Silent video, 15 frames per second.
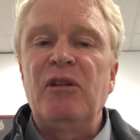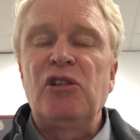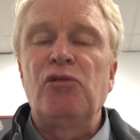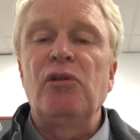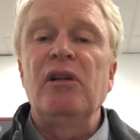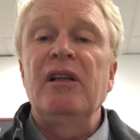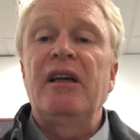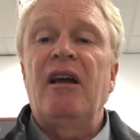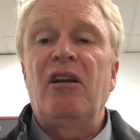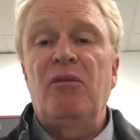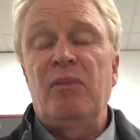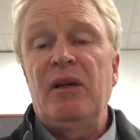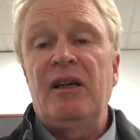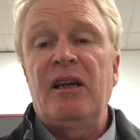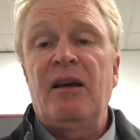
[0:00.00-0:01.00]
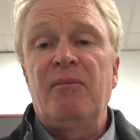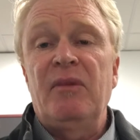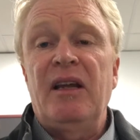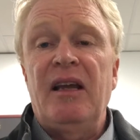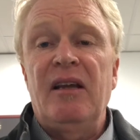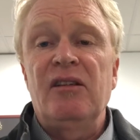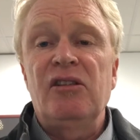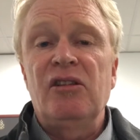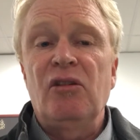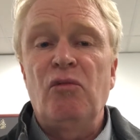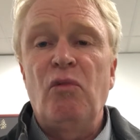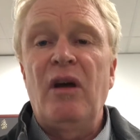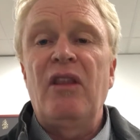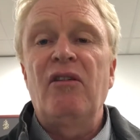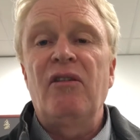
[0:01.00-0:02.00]
It's really going to come down to
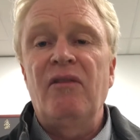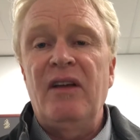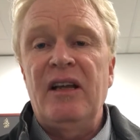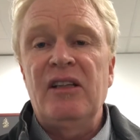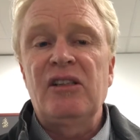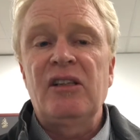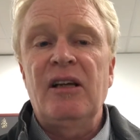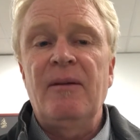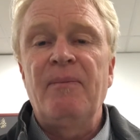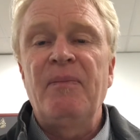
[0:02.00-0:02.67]
weather events.